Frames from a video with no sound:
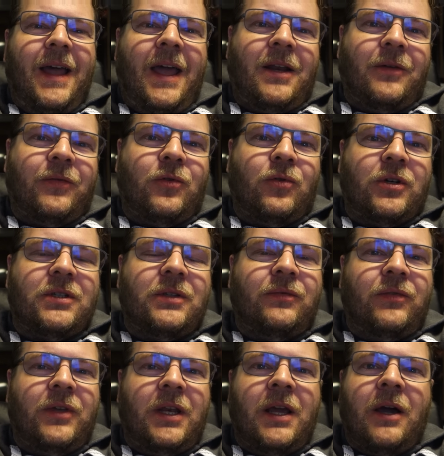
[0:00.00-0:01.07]
And of course the
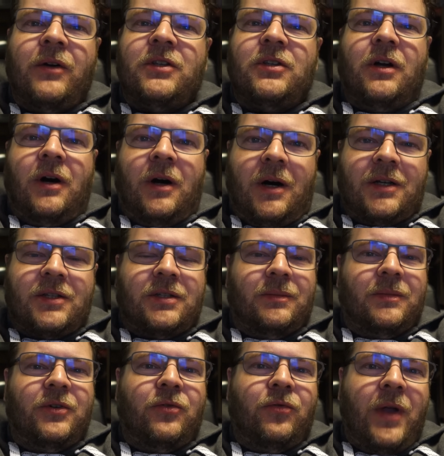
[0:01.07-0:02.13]
video is
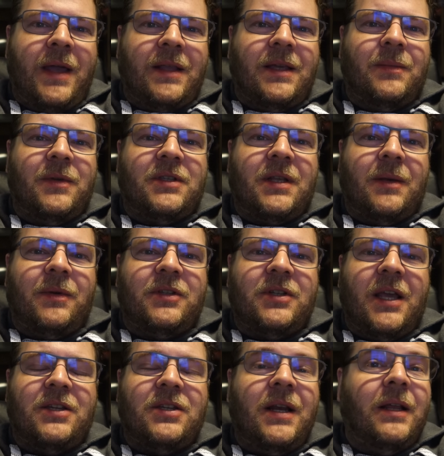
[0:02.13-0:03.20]
awesome, great image
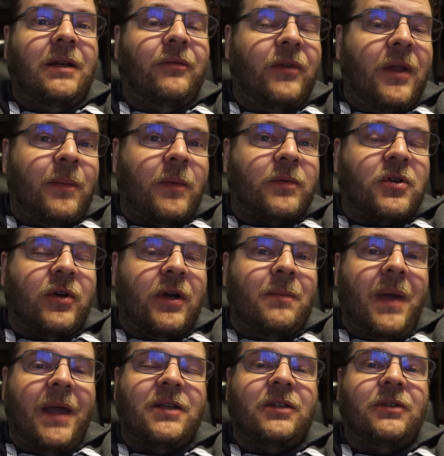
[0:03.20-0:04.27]
stabilization, and the flip-up screen
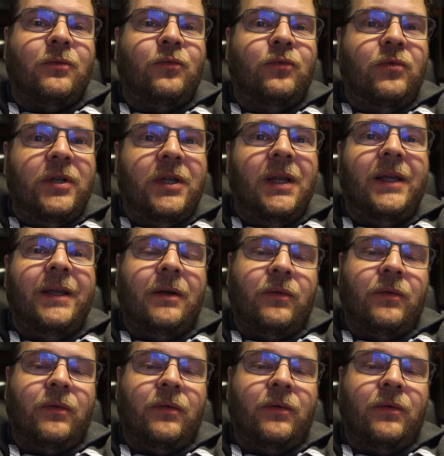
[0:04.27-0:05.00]
makes it really,